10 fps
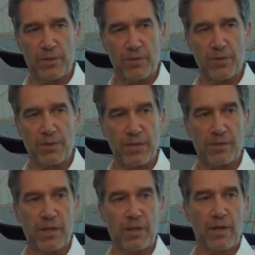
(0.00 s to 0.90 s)
includes
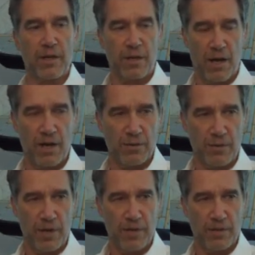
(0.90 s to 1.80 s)
things like
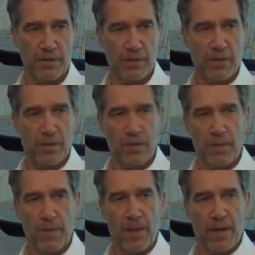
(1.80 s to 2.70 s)
contrast,
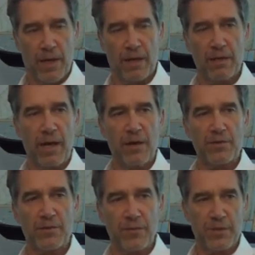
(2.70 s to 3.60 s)
and
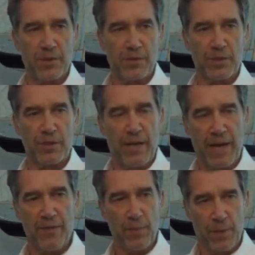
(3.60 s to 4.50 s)
allows the physician
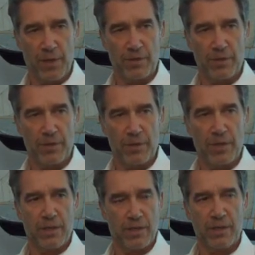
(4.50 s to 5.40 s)
and the patient,
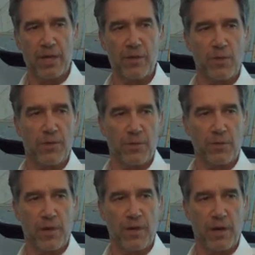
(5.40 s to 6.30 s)
together with the
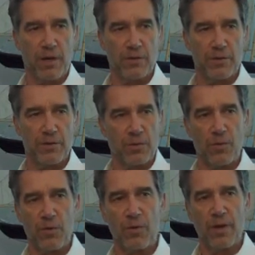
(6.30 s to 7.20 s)
radiologist
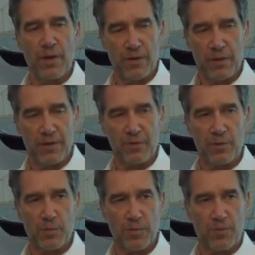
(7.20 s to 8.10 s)
or the
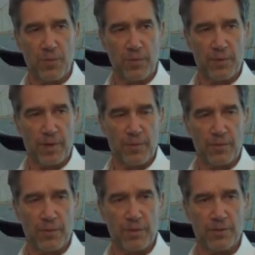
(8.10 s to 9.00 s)
individual performing that
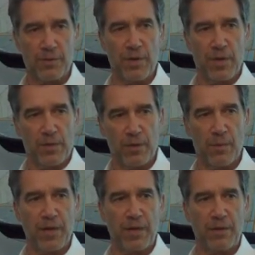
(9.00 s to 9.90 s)
procedure, to
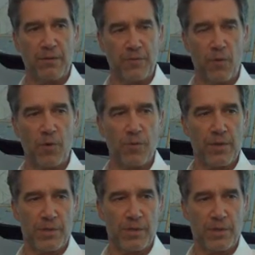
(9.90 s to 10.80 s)
make an informed
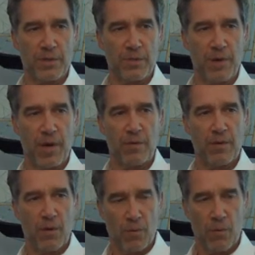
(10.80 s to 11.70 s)
decision
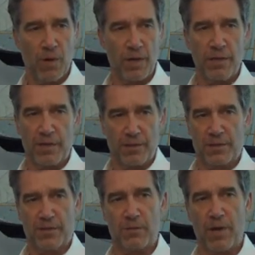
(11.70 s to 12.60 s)
about, one, is
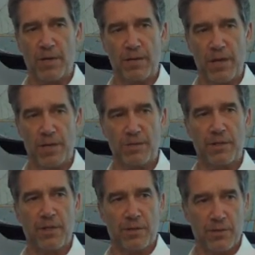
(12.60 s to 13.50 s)
this the right test?